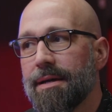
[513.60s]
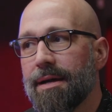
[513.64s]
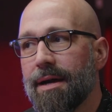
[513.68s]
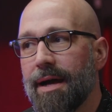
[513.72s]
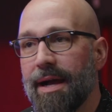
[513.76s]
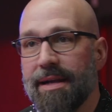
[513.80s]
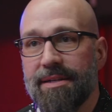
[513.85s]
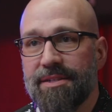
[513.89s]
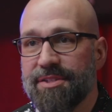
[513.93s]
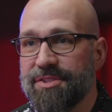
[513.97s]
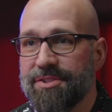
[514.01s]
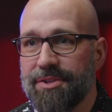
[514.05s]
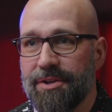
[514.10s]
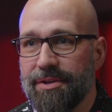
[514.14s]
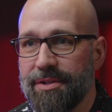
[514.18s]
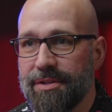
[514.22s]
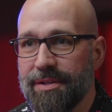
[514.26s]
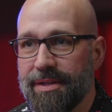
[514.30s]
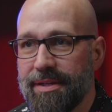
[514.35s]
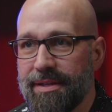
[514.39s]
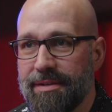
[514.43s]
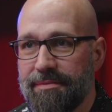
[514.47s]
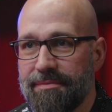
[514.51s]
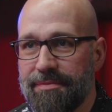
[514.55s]
I just started
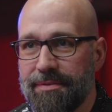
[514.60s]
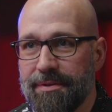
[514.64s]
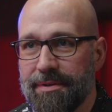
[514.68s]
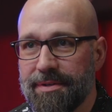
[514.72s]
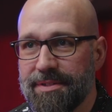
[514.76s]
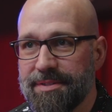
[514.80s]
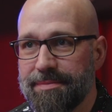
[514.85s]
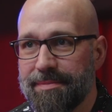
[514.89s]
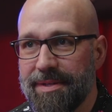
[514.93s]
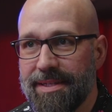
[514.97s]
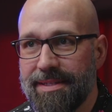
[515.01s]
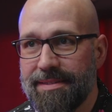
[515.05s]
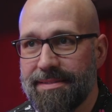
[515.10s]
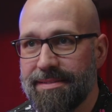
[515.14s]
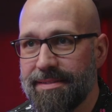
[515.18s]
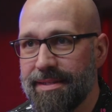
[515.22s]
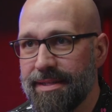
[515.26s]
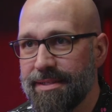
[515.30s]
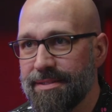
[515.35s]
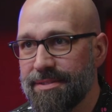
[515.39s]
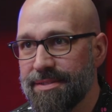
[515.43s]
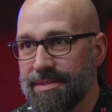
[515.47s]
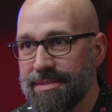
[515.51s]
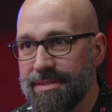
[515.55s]
looking for as many
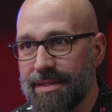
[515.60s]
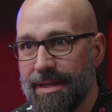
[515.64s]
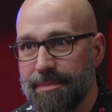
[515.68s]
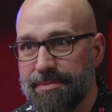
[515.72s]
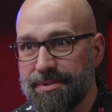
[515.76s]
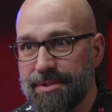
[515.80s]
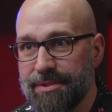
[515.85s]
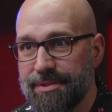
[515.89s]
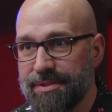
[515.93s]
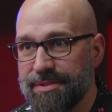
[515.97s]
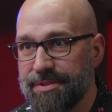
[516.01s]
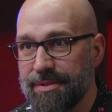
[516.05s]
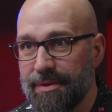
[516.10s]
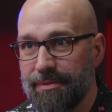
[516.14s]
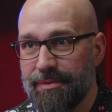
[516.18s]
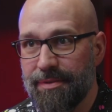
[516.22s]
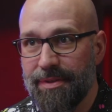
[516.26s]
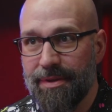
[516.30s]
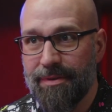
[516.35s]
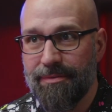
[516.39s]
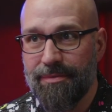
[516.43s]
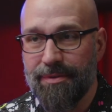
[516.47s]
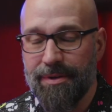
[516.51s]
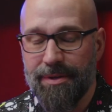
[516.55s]
stages and opportunities. So
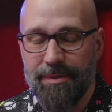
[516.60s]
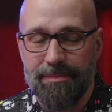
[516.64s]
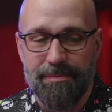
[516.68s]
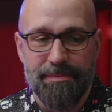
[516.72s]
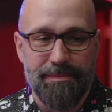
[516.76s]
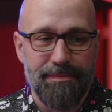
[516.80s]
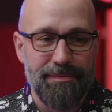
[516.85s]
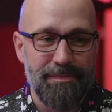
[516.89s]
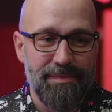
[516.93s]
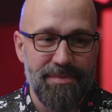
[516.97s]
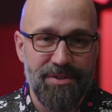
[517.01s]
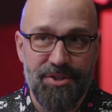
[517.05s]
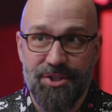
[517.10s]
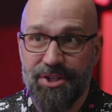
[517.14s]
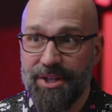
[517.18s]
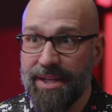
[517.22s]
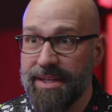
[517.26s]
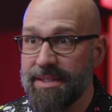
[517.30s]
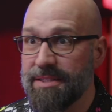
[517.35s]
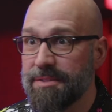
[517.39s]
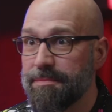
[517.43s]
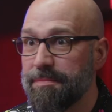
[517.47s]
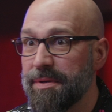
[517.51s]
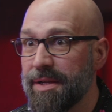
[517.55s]
everything from
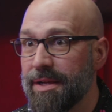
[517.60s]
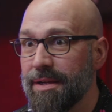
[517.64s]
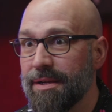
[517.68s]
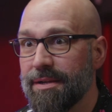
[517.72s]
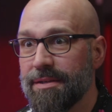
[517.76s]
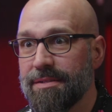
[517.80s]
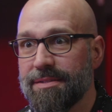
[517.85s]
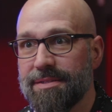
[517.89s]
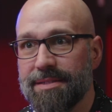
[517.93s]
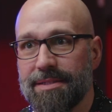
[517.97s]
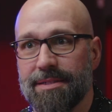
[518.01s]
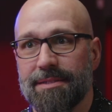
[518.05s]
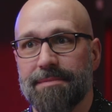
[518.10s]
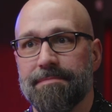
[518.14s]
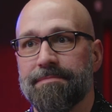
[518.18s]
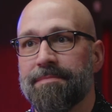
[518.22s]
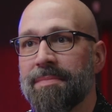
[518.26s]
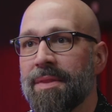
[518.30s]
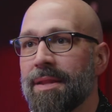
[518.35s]
Shakespeare to,